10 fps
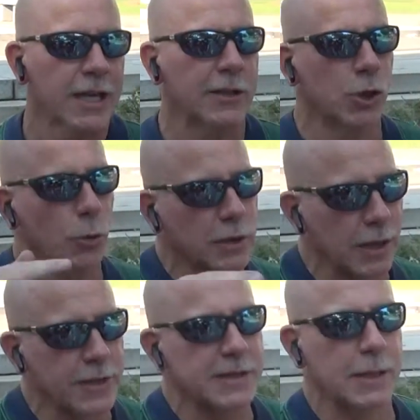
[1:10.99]
Guess who worked
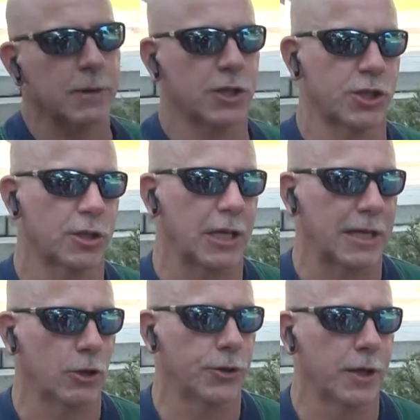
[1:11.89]
on the team
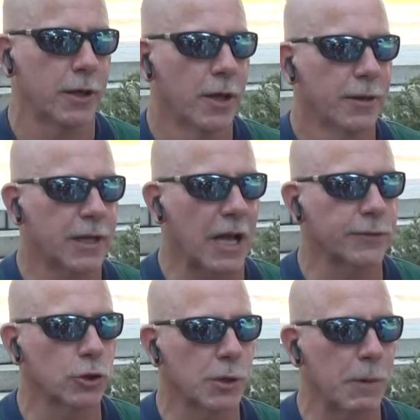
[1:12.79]
that killed the
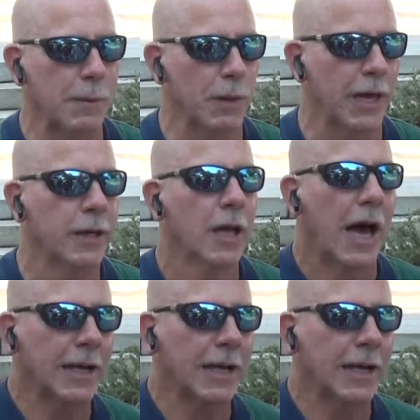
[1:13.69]
Constitution Pipeline?